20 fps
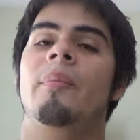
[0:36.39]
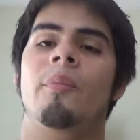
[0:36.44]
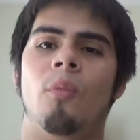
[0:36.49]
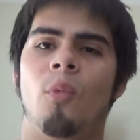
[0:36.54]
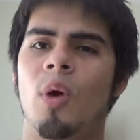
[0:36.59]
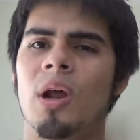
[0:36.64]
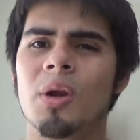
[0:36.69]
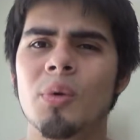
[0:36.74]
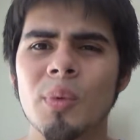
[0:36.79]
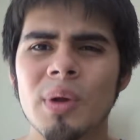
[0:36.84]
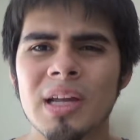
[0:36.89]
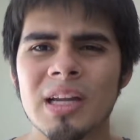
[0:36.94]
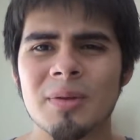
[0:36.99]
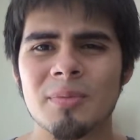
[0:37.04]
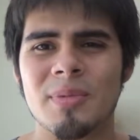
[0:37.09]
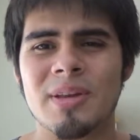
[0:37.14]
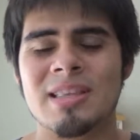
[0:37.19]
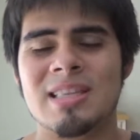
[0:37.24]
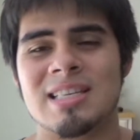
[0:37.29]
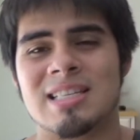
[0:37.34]
When are we gonna
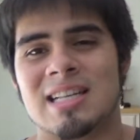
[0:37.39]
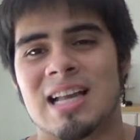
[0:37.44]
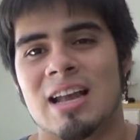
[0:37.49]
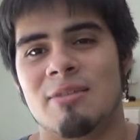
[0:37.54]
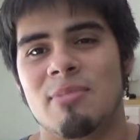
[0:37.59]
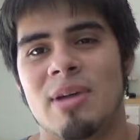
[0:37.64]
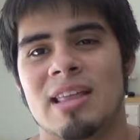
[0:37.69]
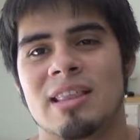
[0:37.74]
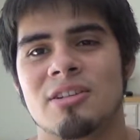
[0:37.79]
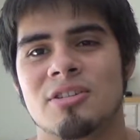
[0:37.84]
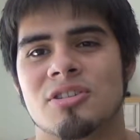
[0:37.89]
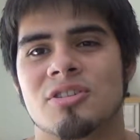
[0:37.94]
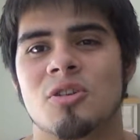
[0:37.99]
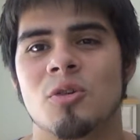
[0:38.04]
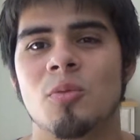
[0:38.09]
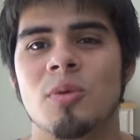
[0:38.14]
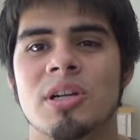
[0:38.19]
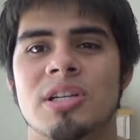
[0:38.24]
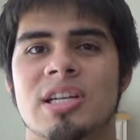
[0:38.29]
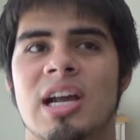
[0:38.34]
meet this guy, man? There's
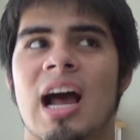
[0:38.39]
so much